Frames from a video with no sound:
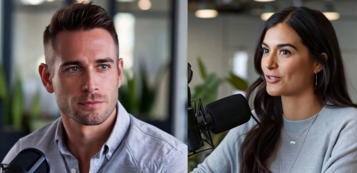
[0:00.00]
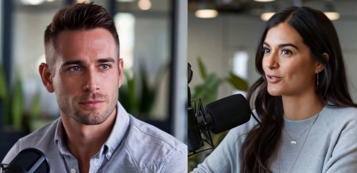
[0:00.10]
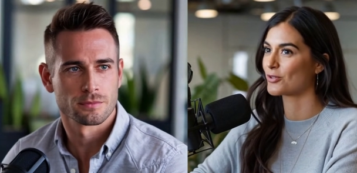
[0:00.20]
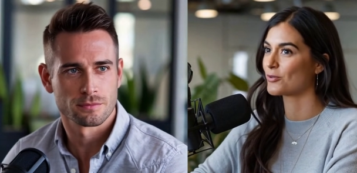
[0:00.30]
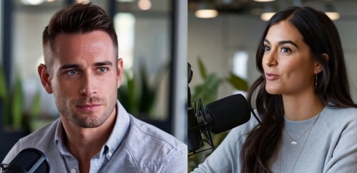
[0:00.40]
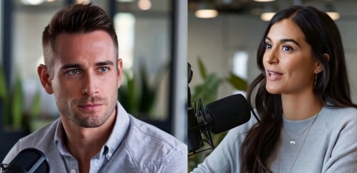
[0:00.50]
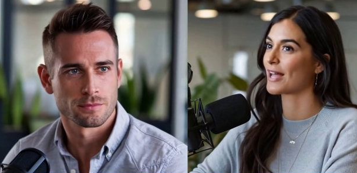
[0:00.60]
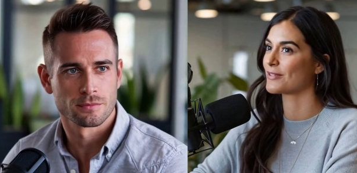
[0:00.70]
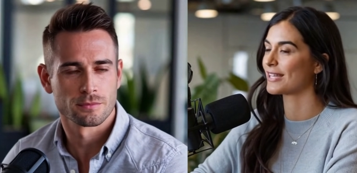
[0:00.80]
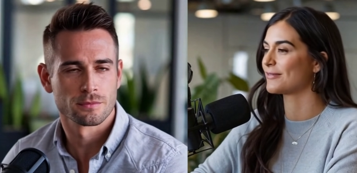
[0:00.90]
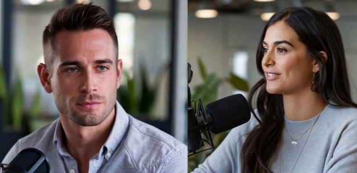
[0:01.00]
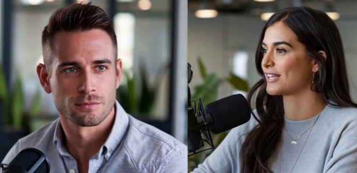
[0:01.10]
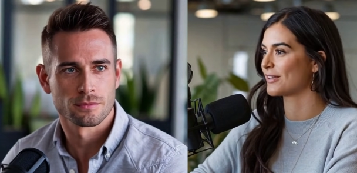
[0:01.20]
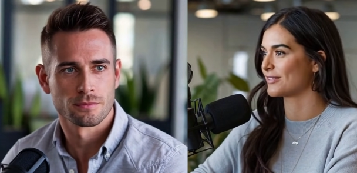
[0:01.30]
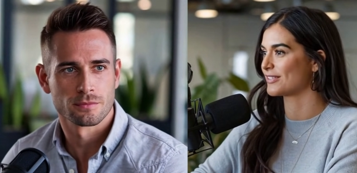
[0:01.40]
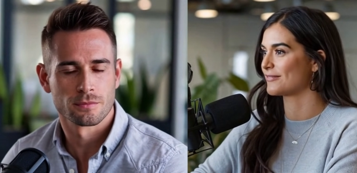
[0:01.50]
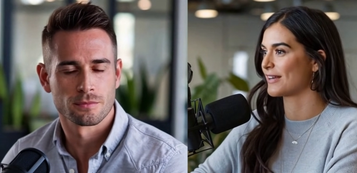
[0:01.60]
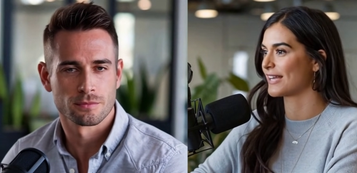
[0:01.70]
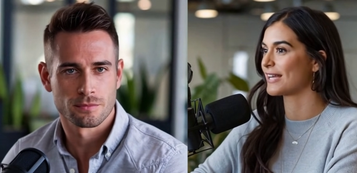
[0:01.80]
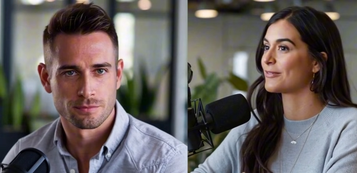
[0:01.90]
Speaker 1: to navigate the challenges of
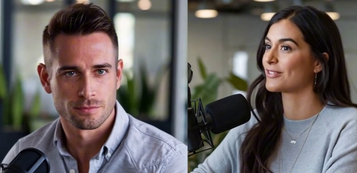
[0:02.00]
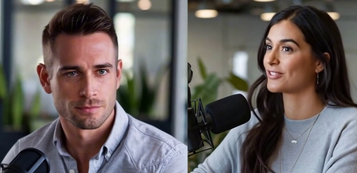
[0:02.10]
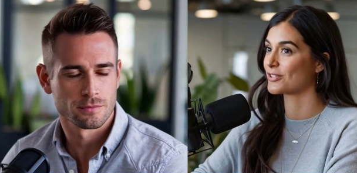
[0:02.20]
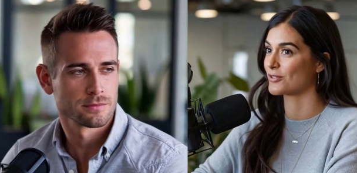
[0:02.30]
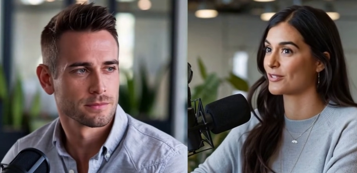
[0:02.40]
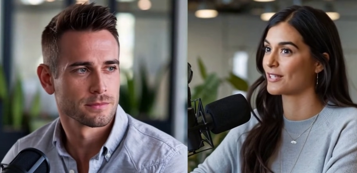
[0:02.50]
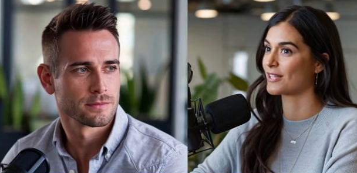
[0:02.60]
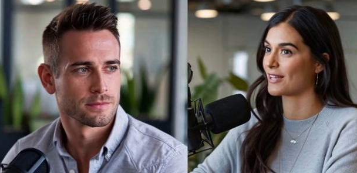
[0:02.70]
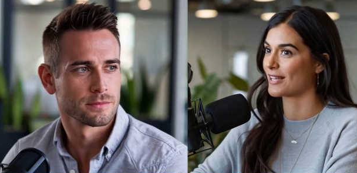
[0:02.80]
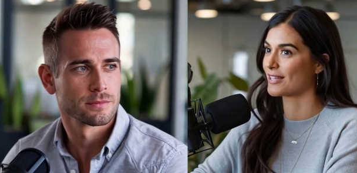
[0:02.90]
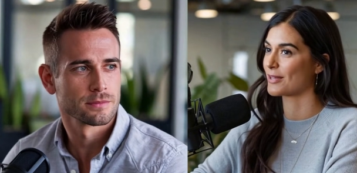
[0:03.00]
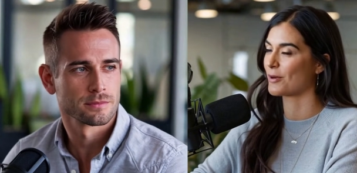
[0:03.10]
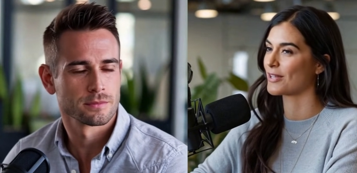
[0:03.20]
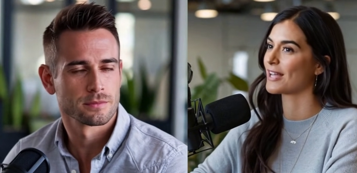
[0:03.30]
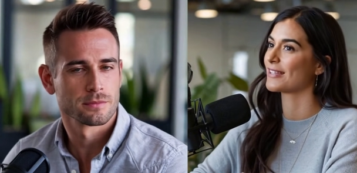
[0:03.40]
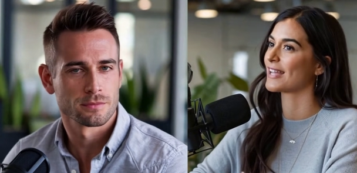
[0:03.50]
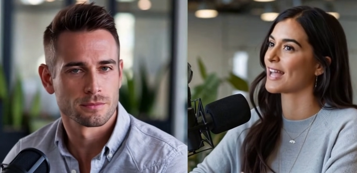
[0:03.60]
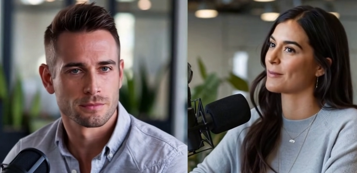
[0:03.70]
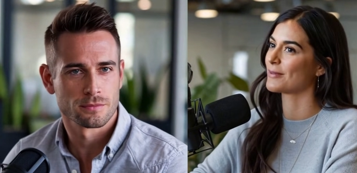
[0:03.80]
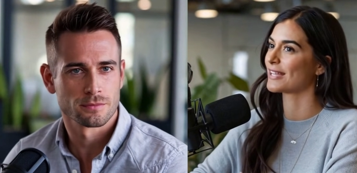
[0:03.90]
high altitude and keep our guts
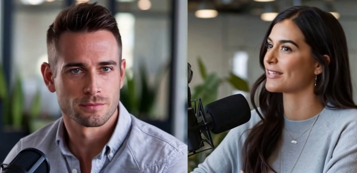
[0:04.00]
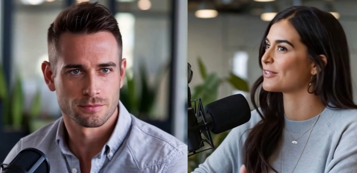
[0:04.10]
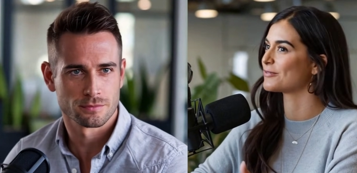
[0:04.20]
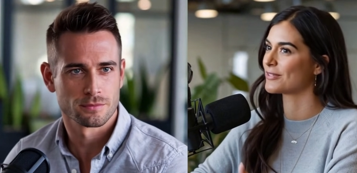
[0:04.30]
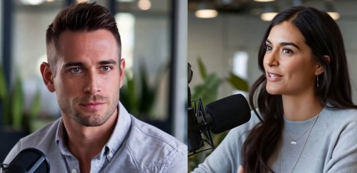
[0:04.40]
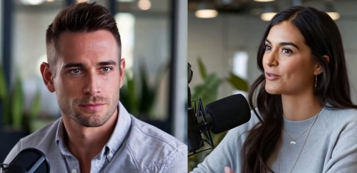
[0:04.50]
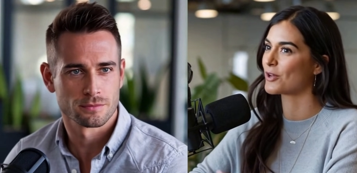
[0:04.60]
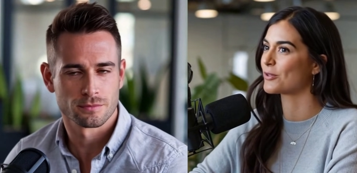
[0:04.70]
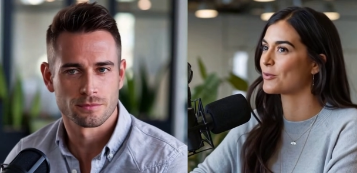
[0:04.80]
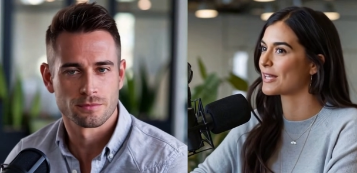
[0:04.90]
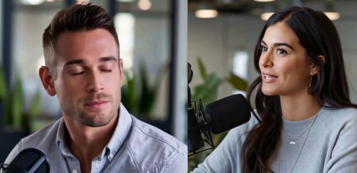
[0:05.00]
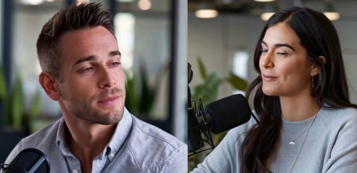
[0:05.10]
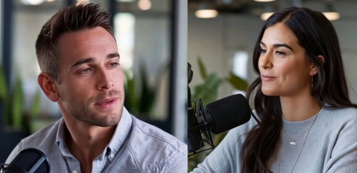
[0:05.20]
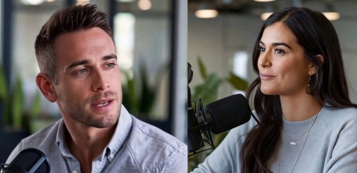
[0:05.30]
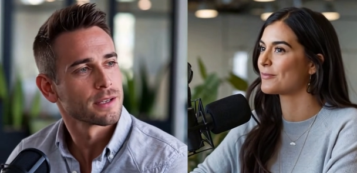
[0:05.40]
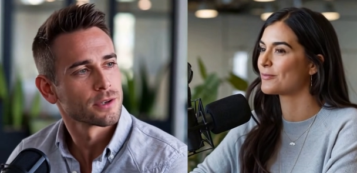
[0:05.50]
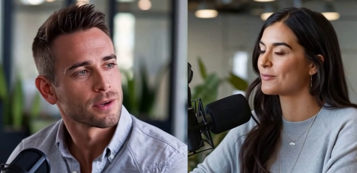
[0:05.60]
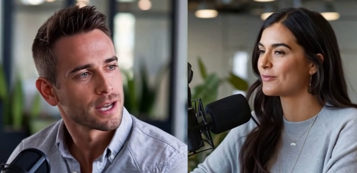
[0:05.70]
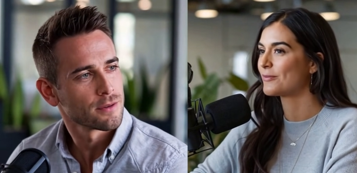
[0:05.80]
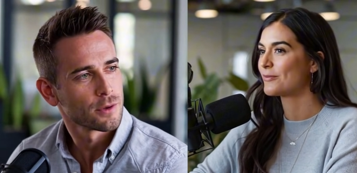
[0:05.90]
happy and healthy along the way.
Speaker 2: So
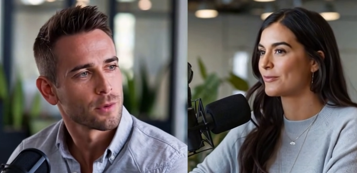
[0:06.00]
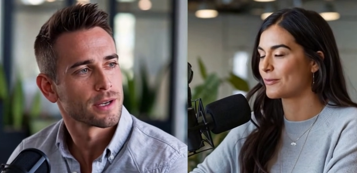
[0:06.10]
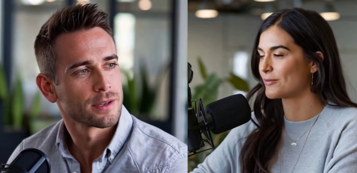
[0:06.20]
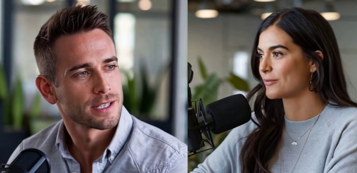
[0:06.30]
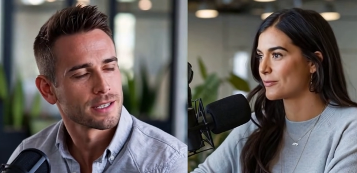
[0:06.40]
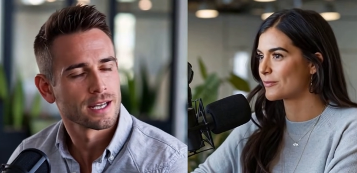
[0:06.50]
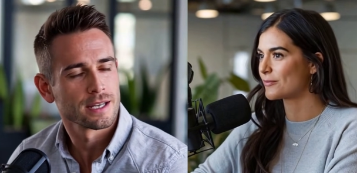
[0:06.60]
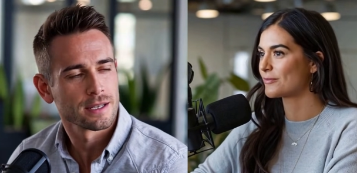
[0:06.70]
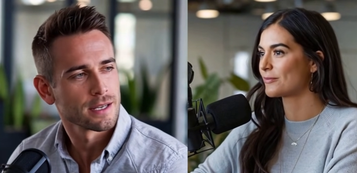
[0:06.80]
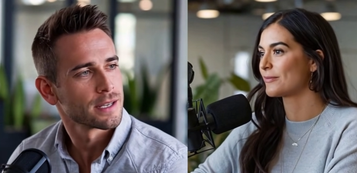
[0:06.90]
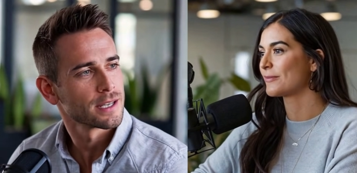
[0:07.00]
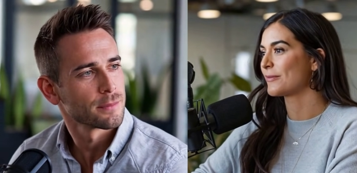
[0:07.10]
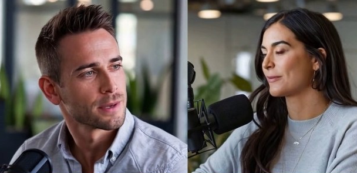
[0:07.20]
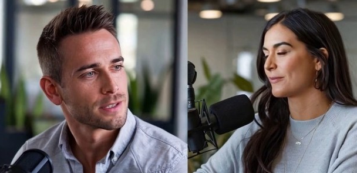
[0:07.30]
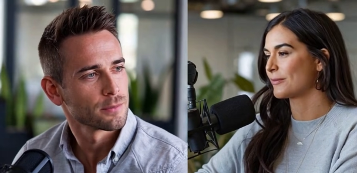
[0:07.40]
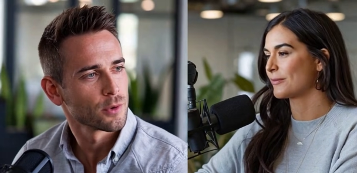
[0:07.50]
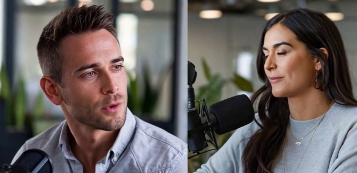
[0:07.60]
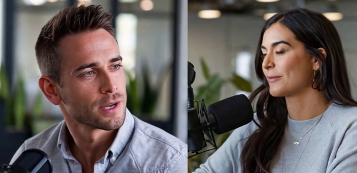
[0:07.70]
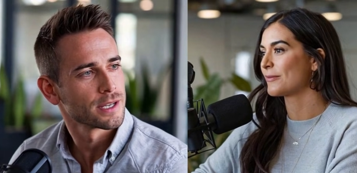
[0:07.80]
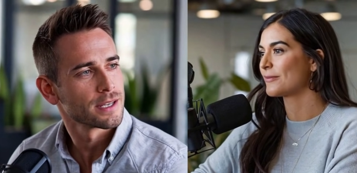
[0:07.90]
to everyone listening, keep
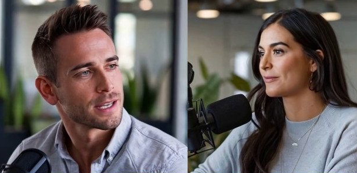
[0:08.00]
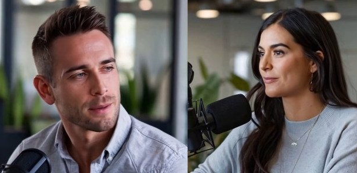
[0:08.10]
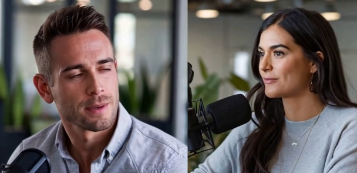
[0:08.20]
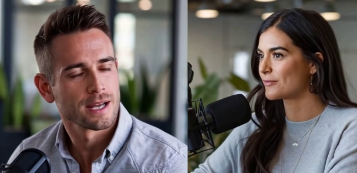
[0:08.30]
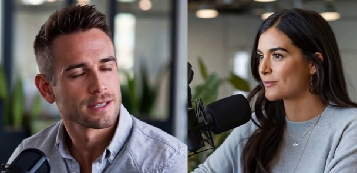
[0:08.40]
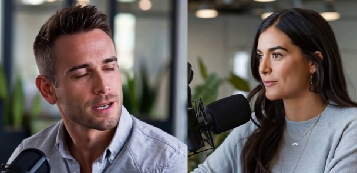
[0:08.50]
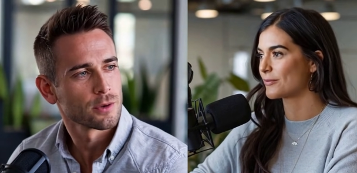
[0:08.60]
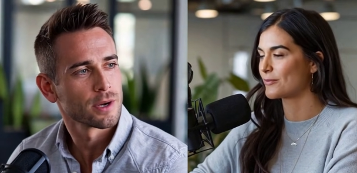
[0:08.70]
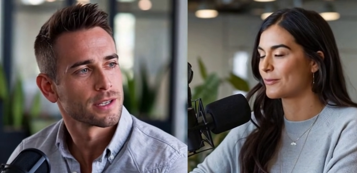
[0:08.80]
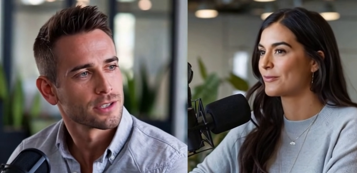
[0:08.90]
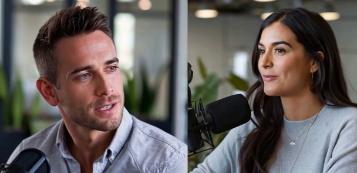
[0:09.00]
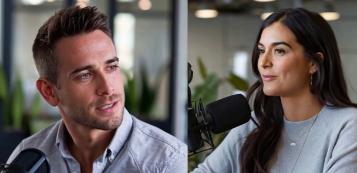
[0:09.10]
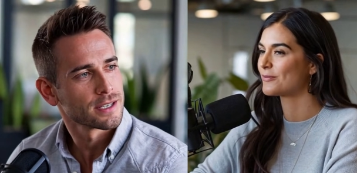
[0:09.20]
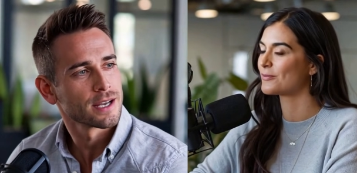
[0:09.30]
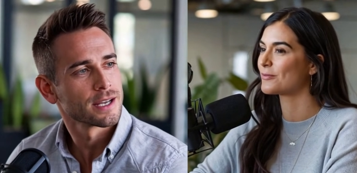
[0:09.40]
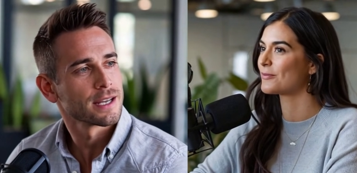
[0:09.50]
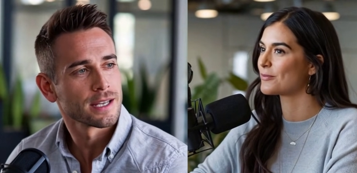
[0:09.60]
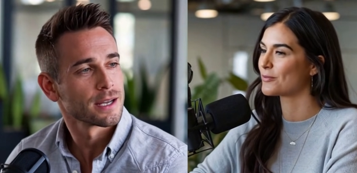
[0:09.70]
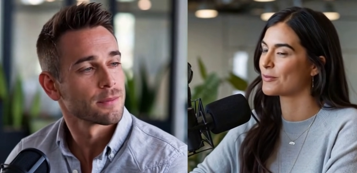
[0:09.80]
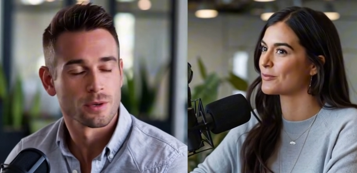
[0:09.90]
exploring, keep asking questions, and
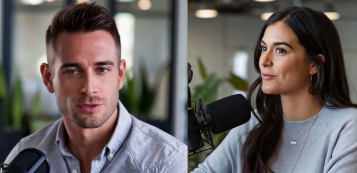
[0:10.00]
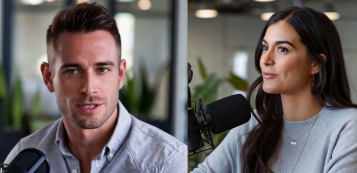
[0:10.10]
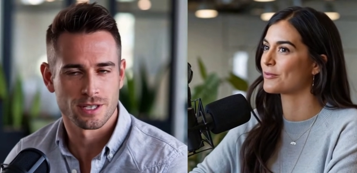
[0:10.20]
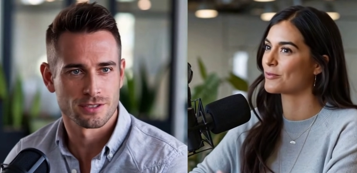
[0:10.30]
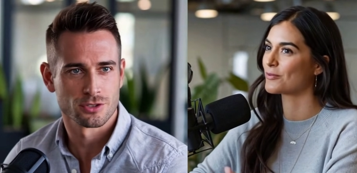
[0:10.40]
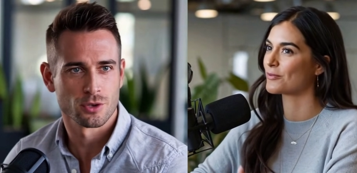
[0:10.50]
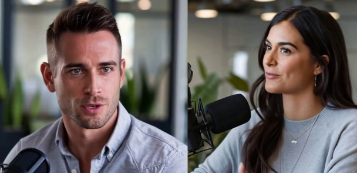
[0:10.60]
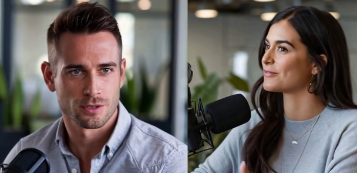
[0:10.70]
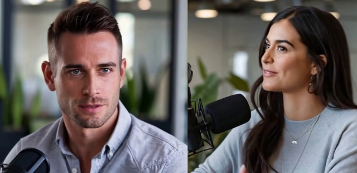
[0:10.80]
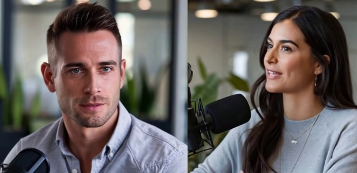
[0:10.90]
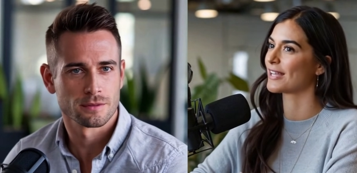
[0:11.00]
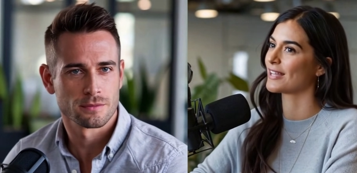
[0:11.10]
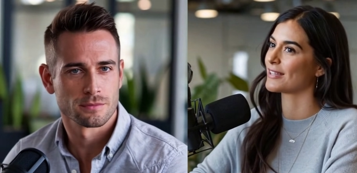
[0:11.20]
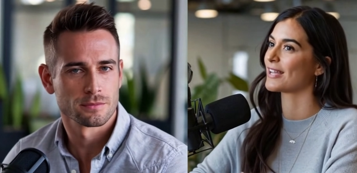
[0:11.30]
keep those guts strong.
Speaker 1: And